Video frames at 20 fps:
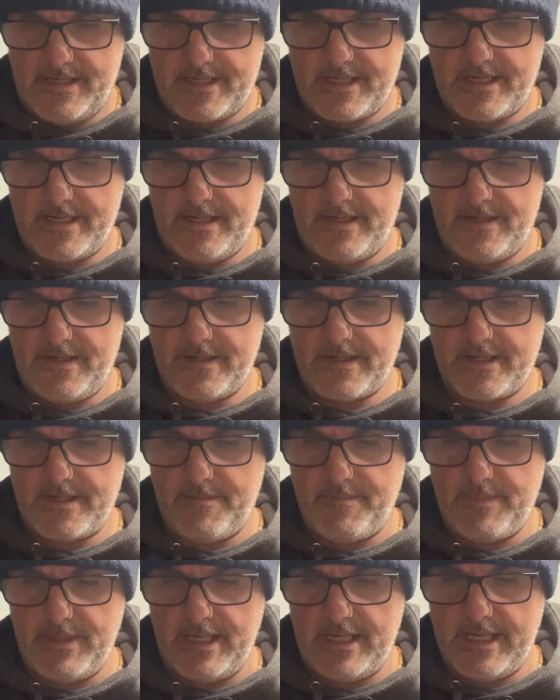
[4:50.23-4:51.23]
can't
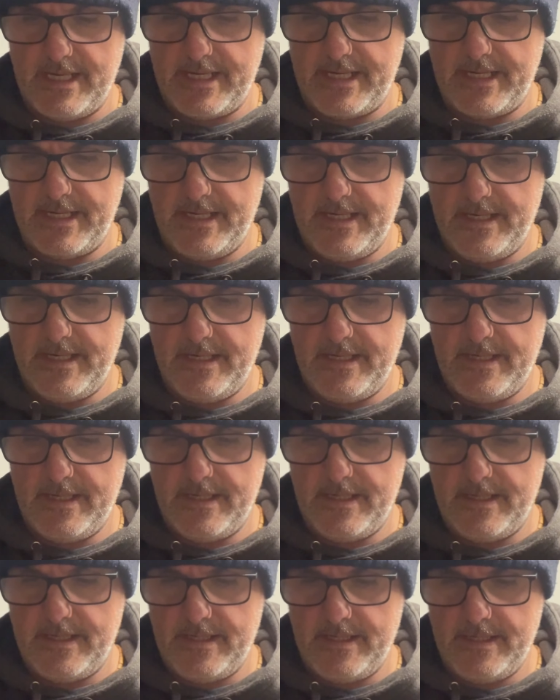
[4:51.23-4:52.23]
complain.
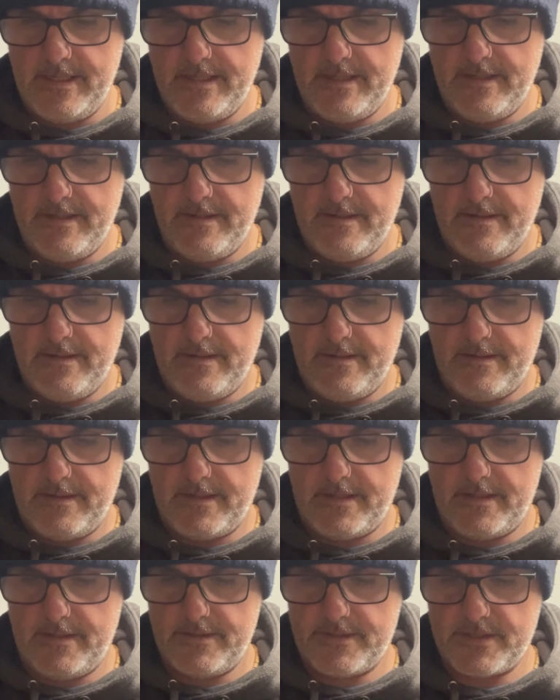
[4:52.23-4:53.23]

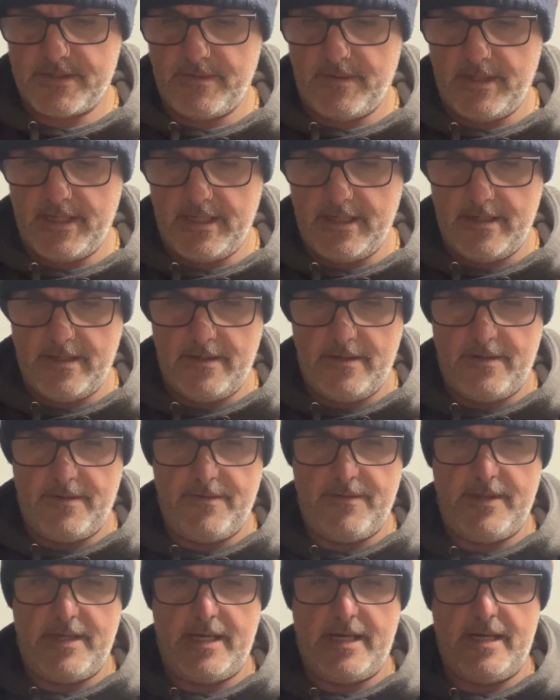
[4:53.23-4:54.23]
Used quite a lot
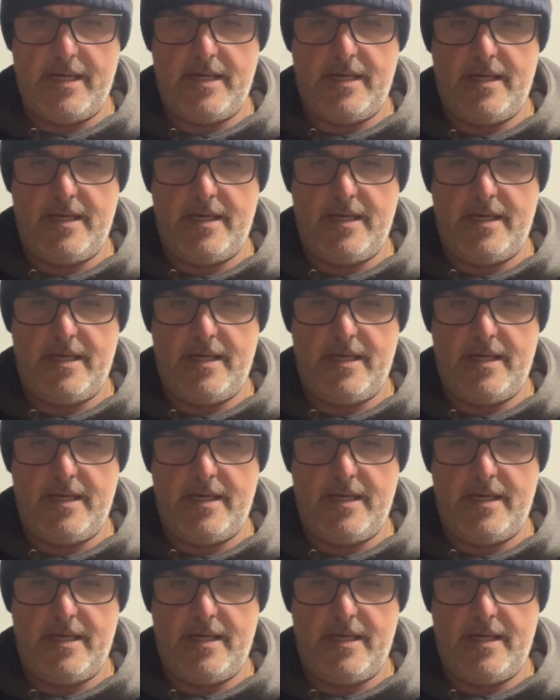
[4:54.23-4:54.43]
of that.